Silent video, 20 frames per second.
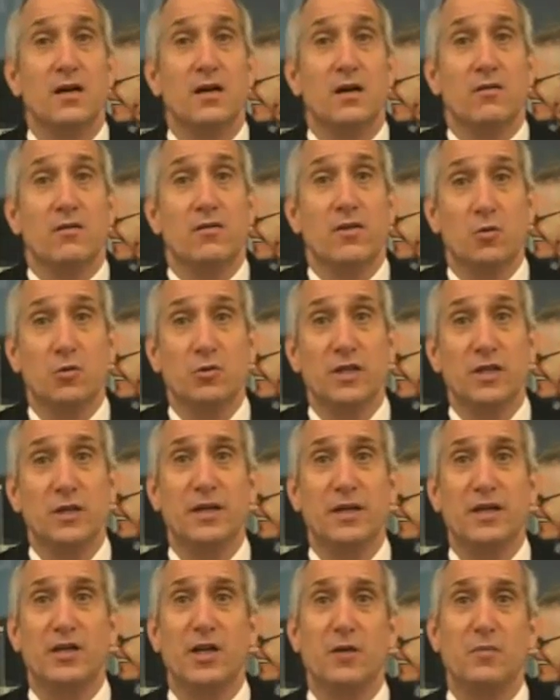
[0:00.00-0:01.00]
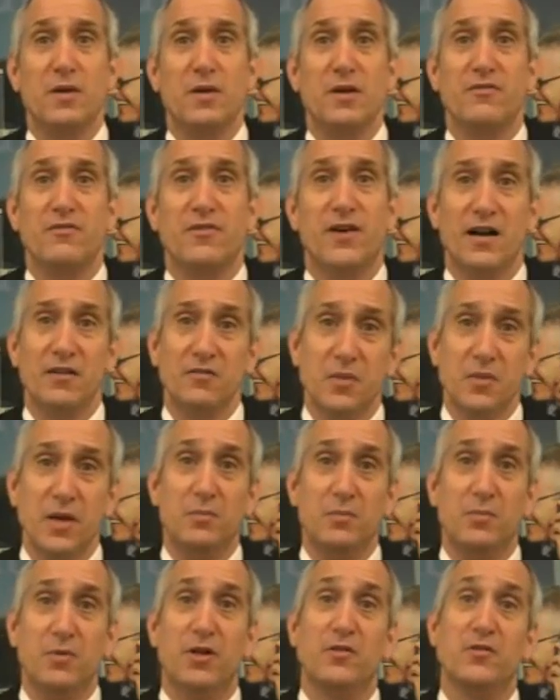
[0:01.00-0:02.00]
there will typically be 5
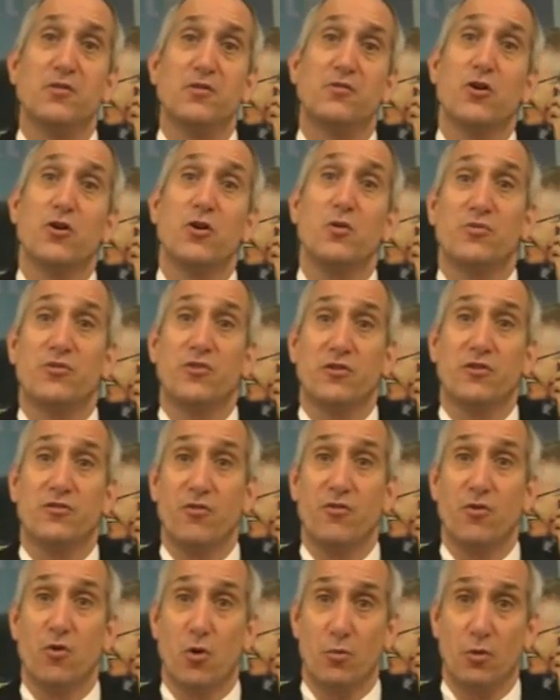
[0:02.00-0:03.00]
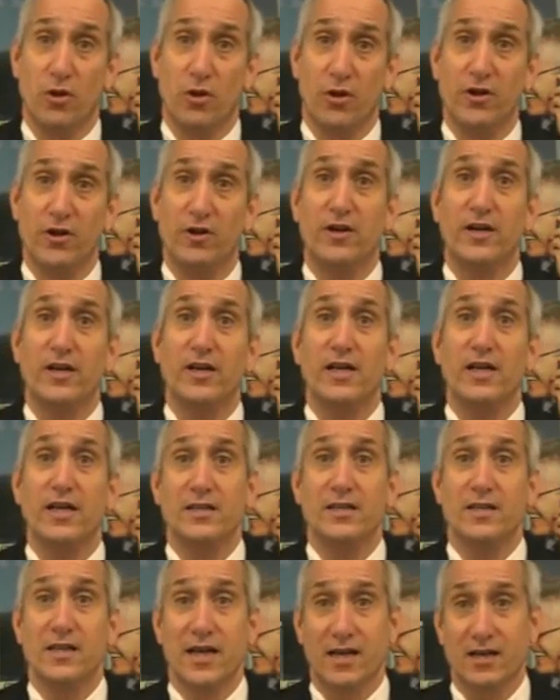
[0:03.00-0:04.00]
people in the room for a formal hearing
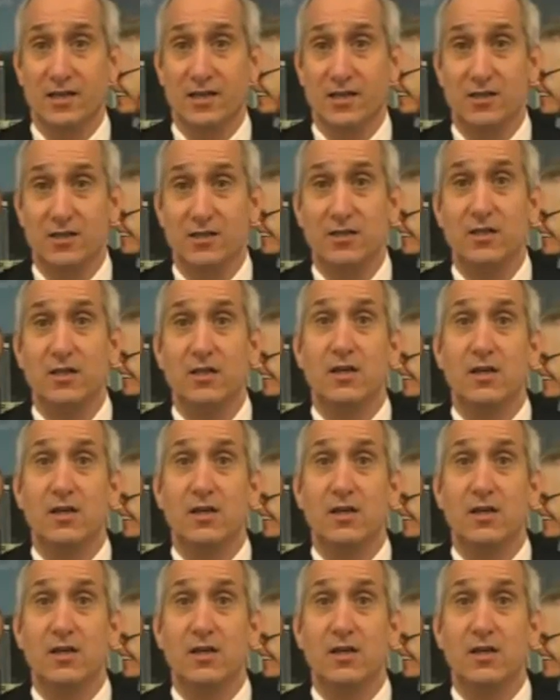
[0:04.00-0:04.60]
in Texas.